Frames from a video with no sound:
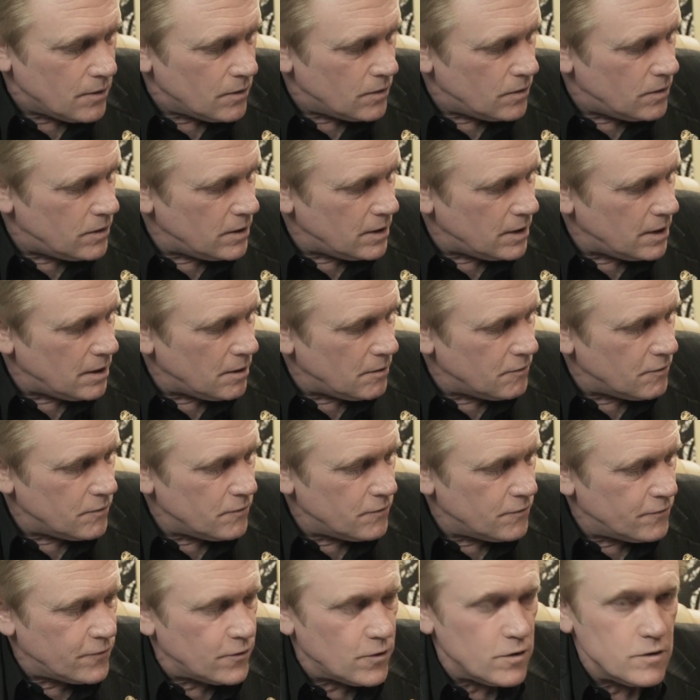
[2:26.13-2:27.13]
The
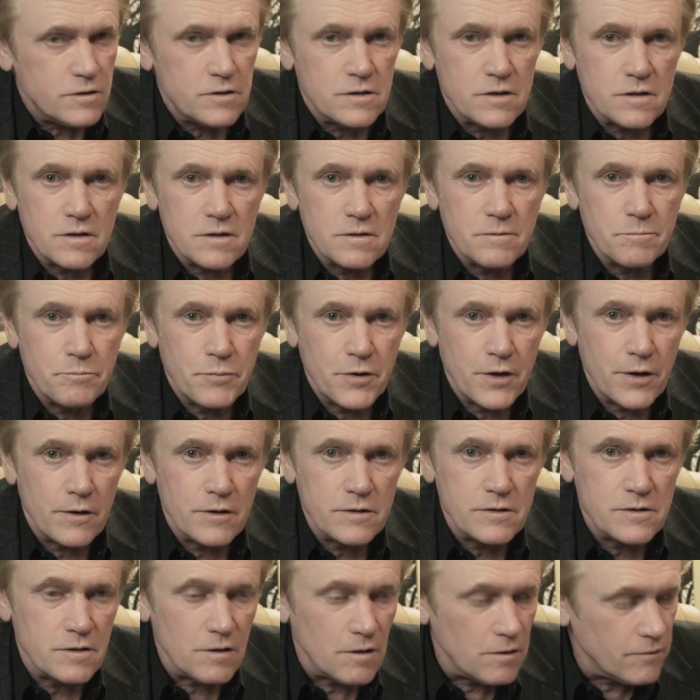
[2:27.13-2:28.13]
first pure
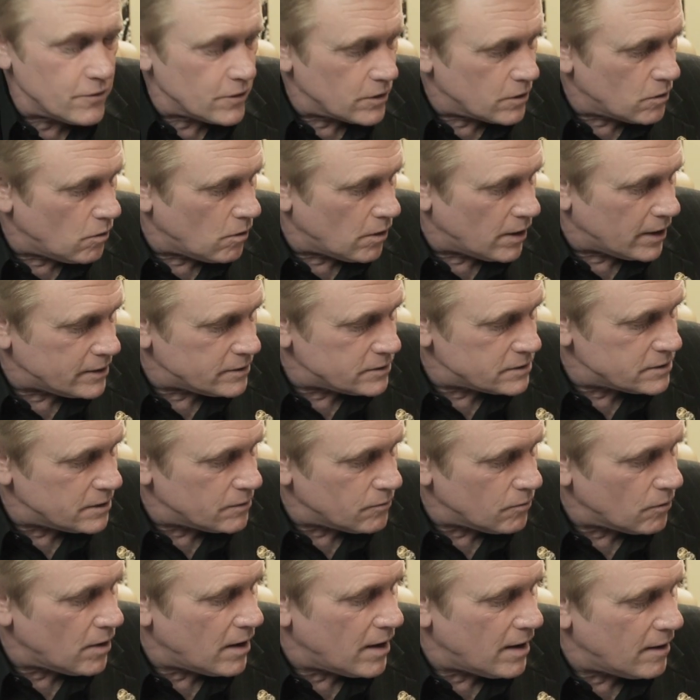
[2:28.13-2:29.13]
silver coins
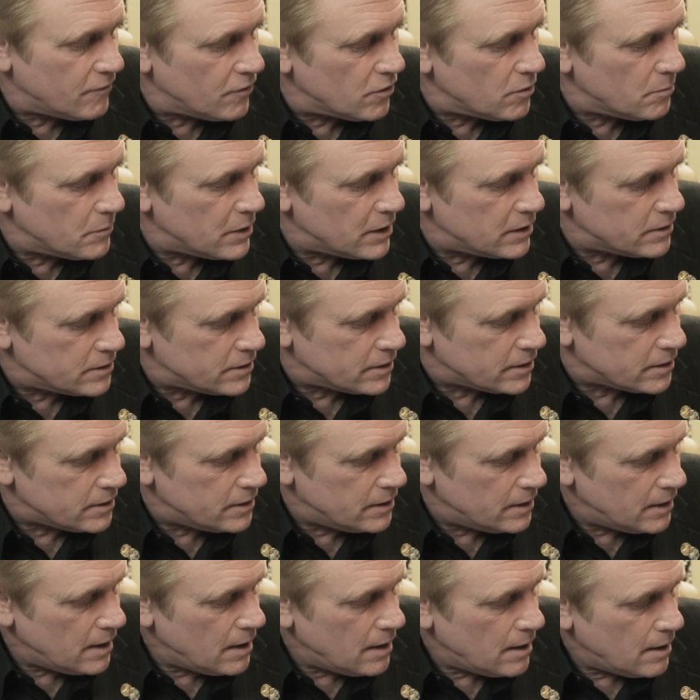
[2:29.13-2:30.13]
that were ever minted
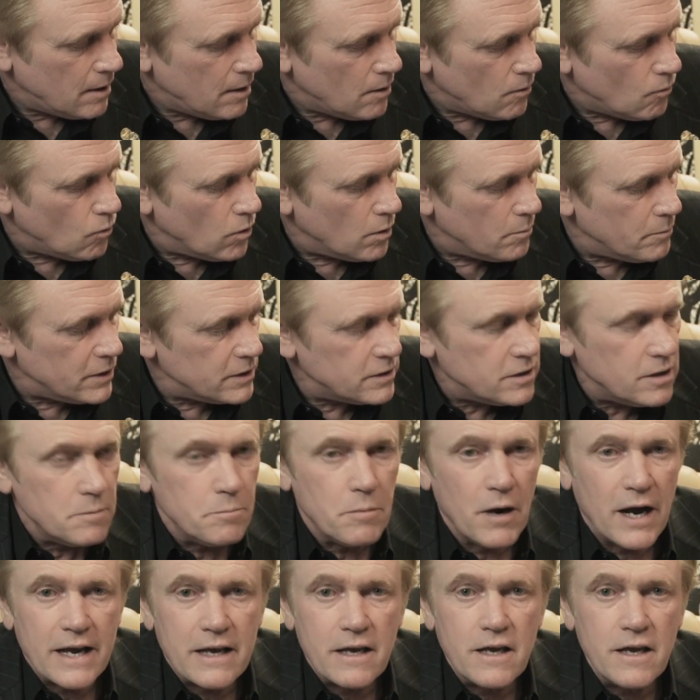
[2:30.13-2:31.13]
were minted
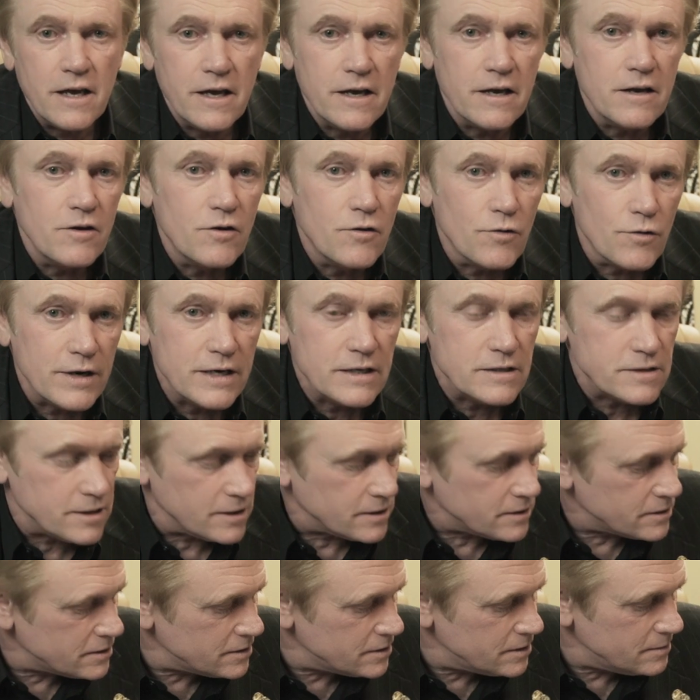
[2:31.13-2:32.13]
by King
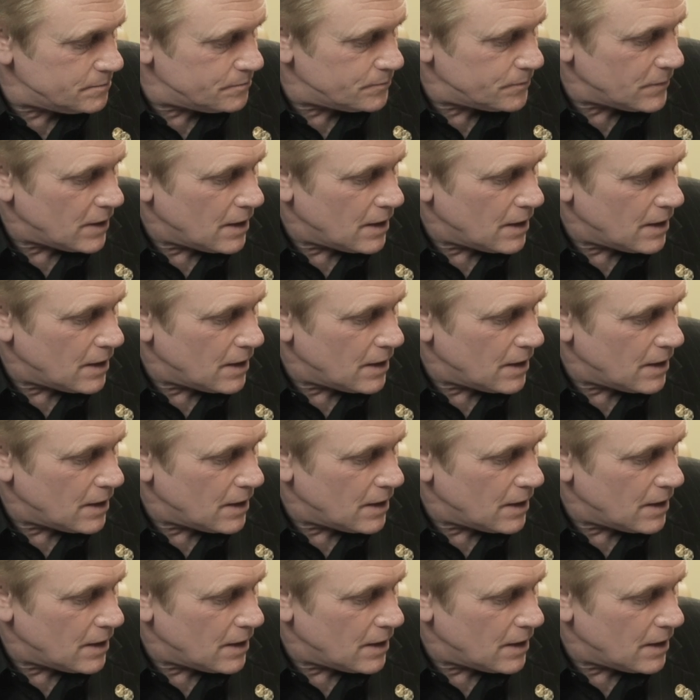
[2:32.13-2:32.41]
Croesus,